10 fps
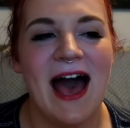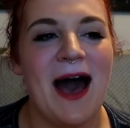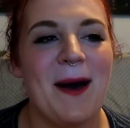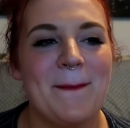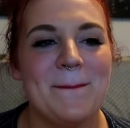
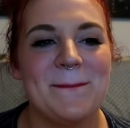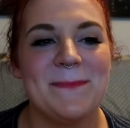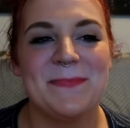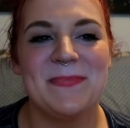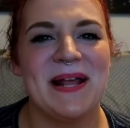Um,
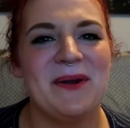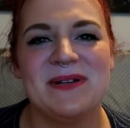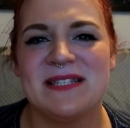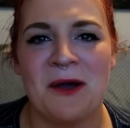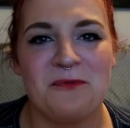but I
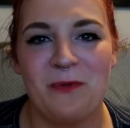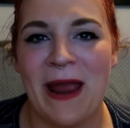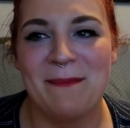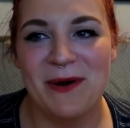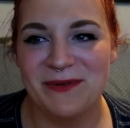always thought
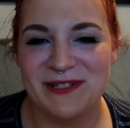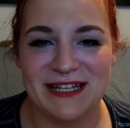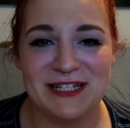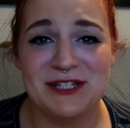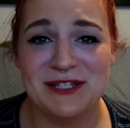Rambo was
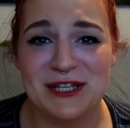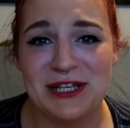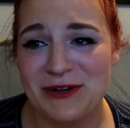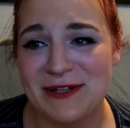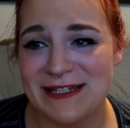like just the
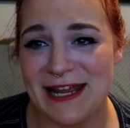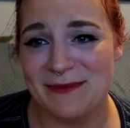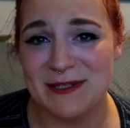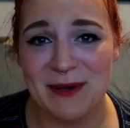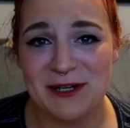cutest
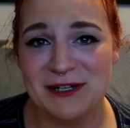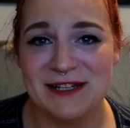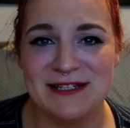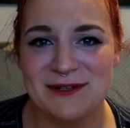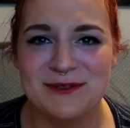name, especially
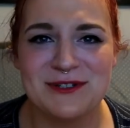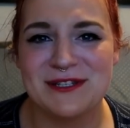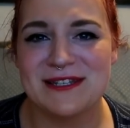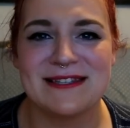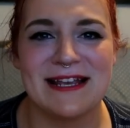because he was
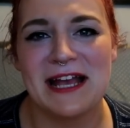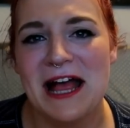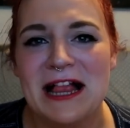just this like